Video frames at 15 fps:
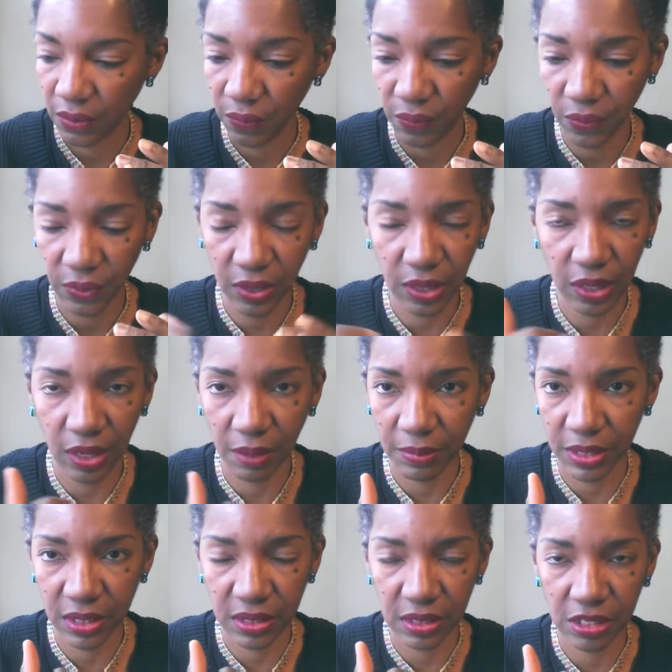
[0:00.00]
really, I
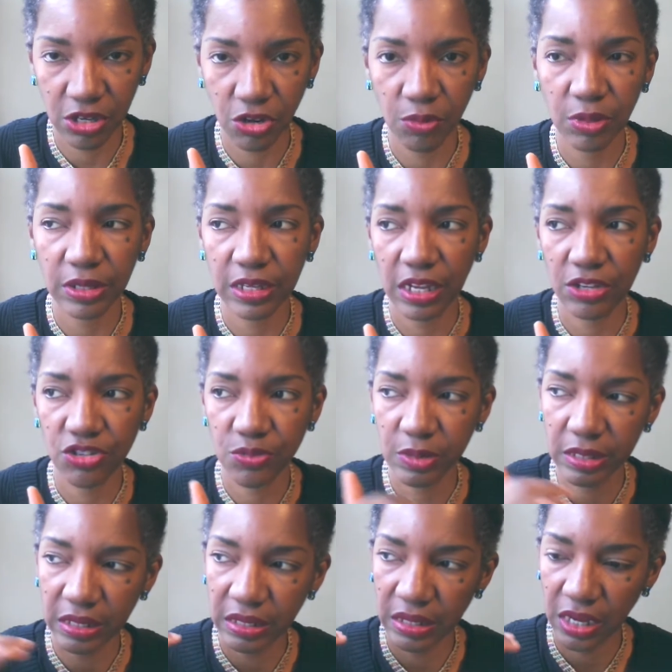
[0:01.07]
mean, it's a terrible analogy,
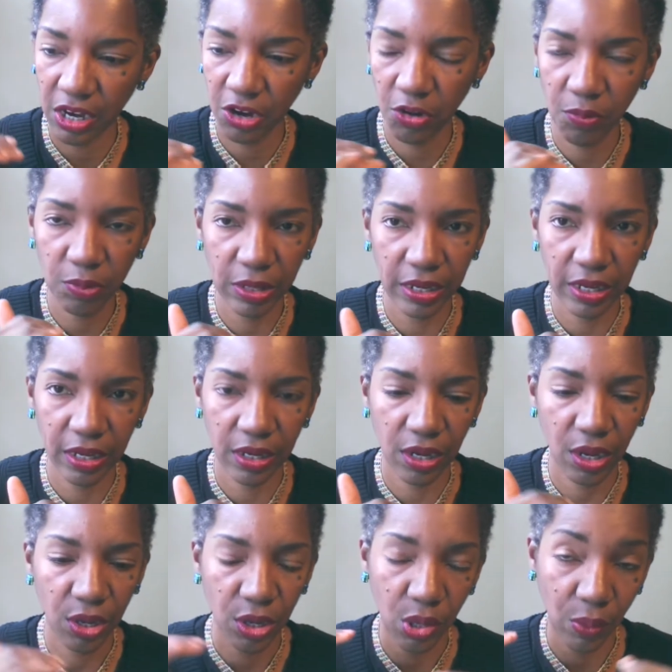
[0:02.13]
but it's like an airplane
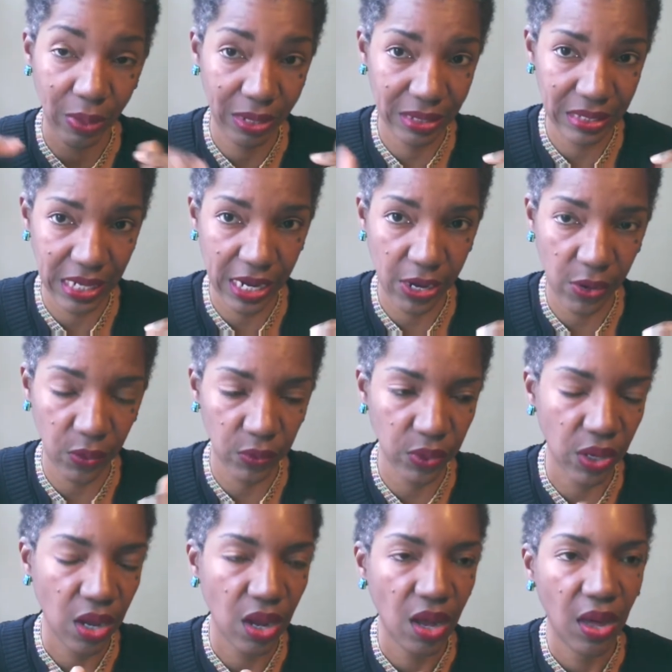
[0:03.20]
going
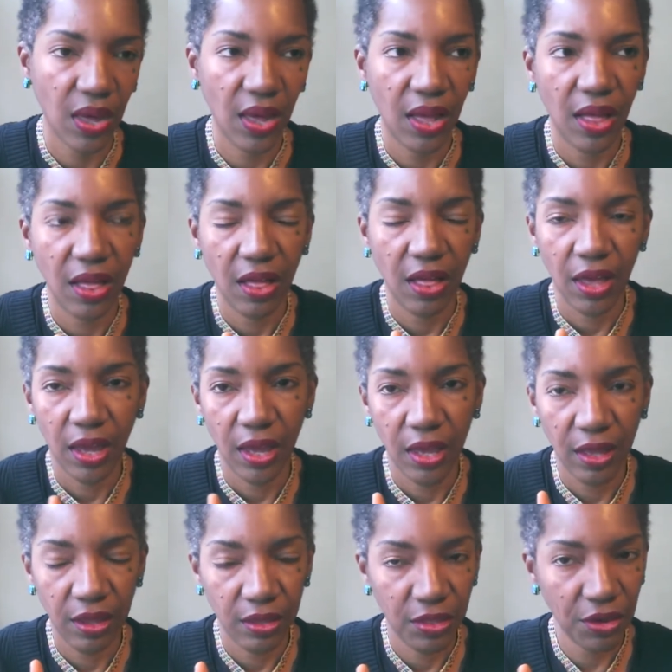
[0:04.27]
down.
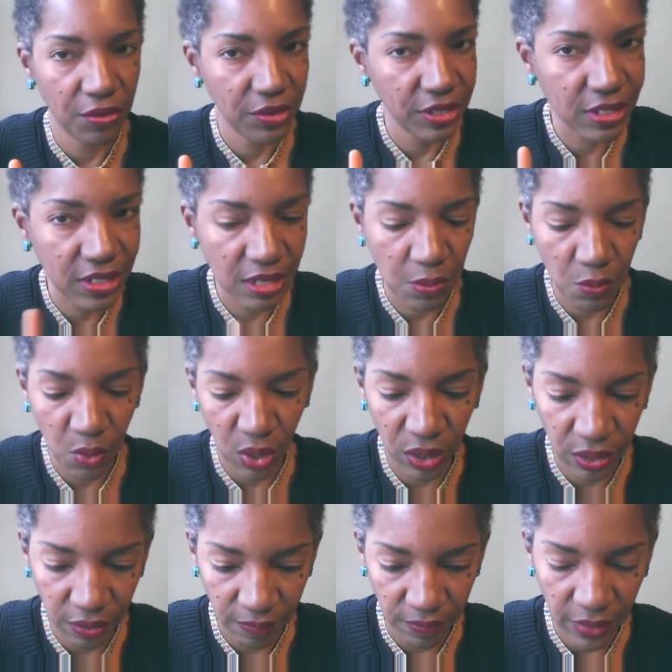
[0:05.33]
There is
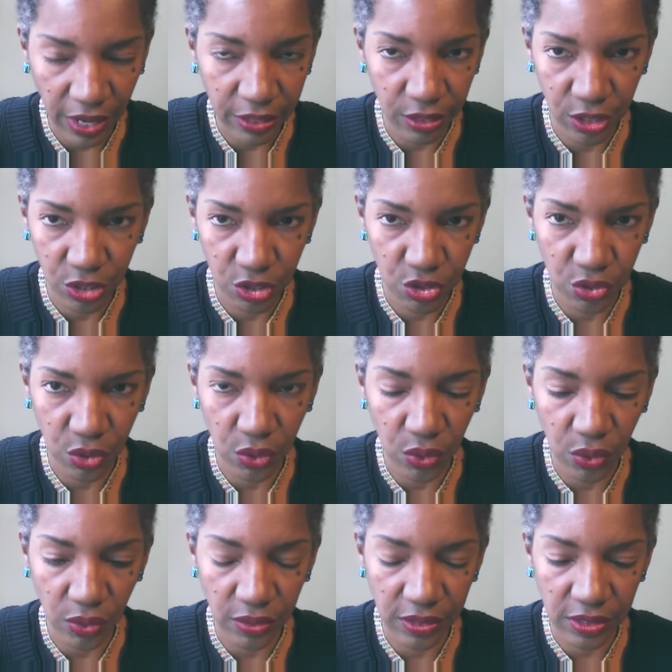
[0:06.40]
someone at the
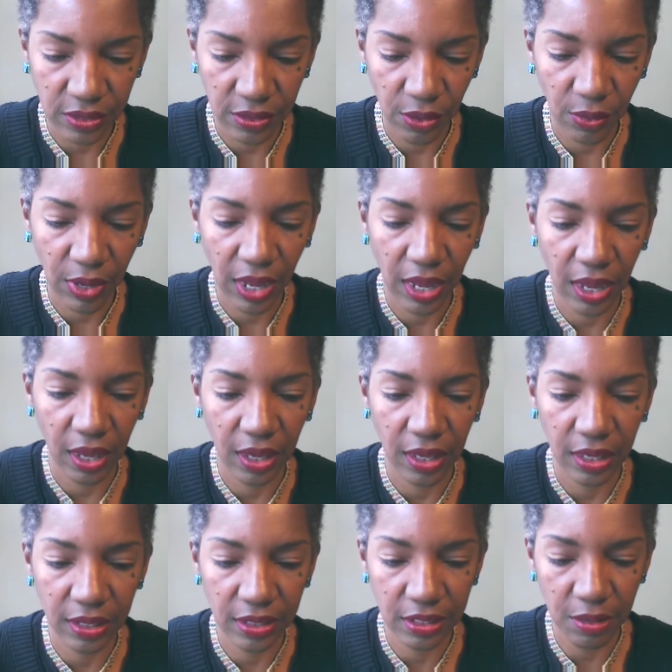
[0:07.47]
controls,
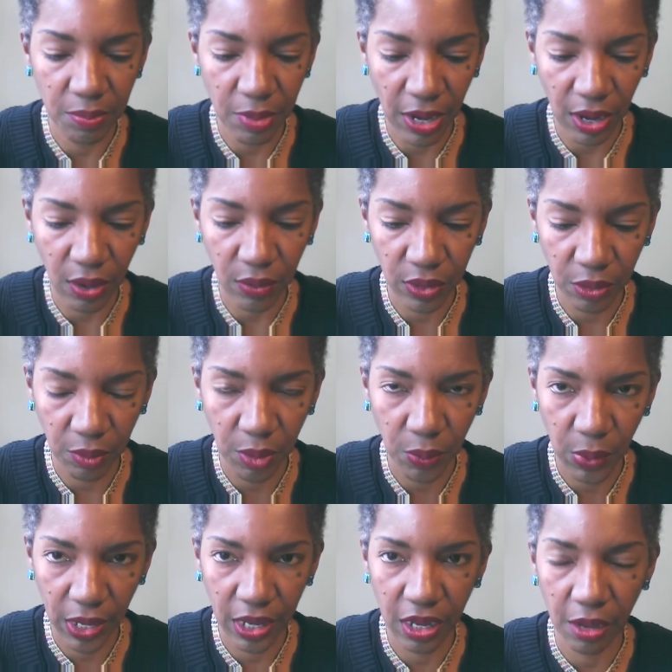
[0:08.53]
okay? It's about can we
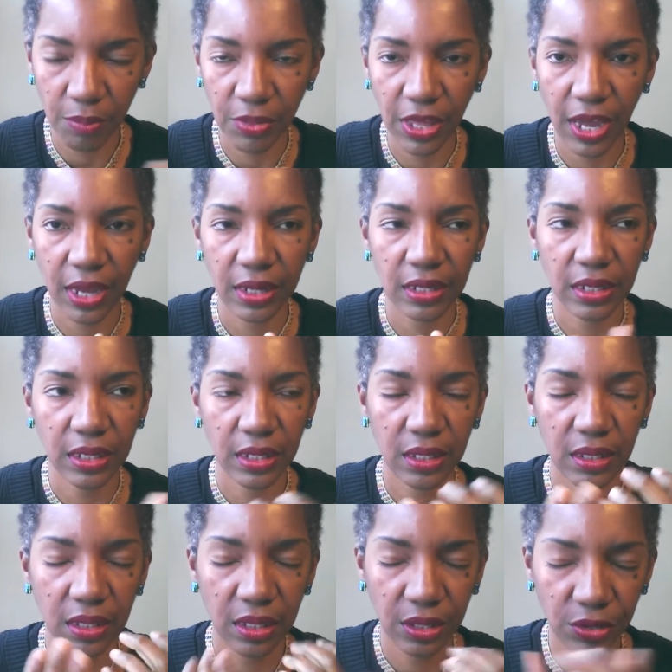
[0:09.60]
wake up that
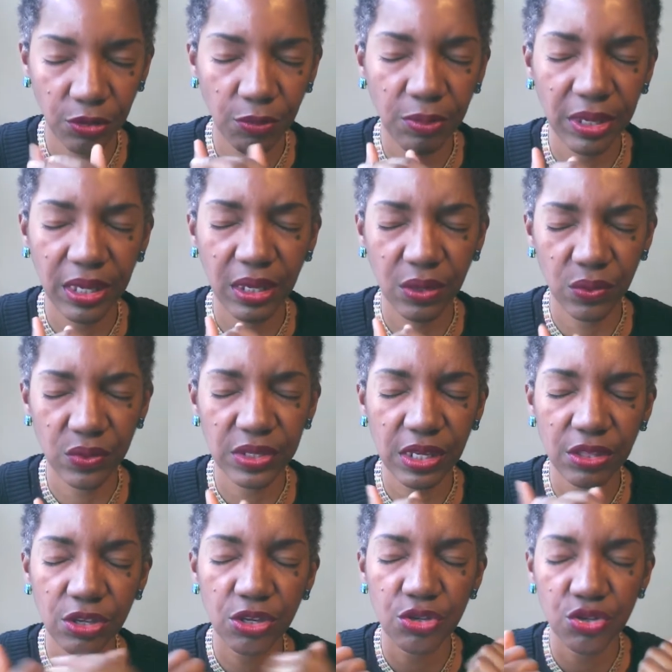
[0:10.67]
inner being who's
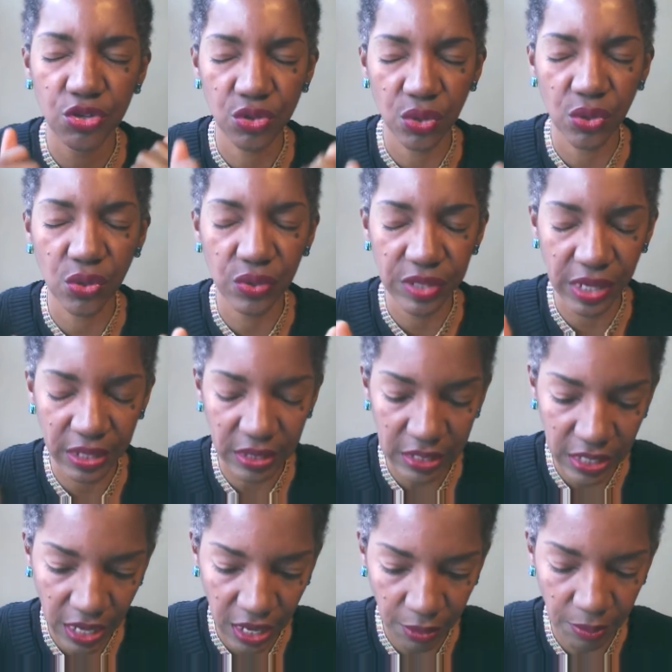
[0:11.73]
at the controls
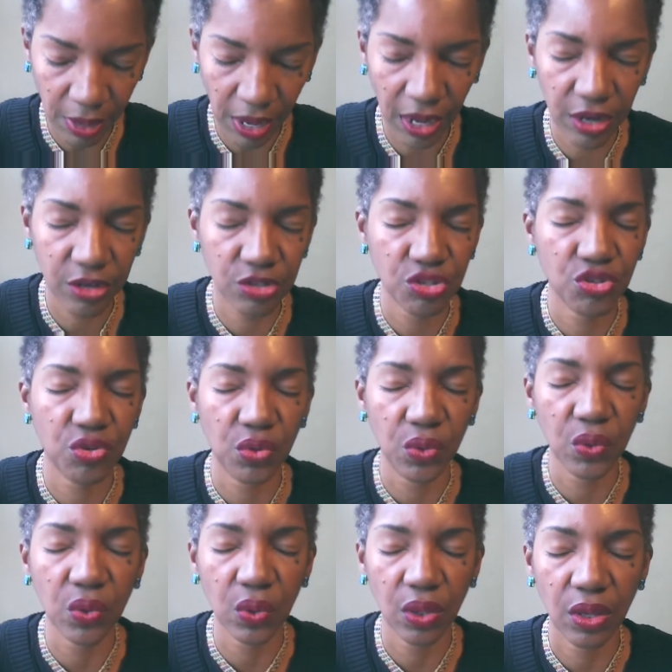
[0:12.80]
and take back
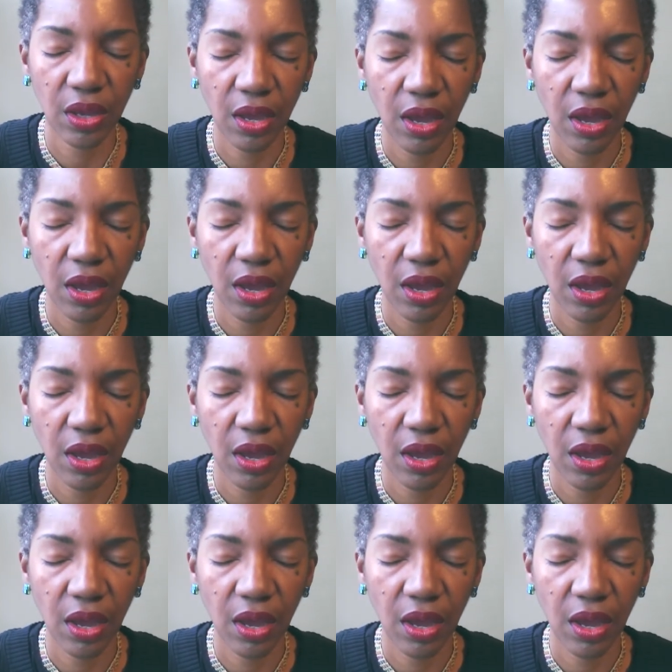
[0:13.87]
control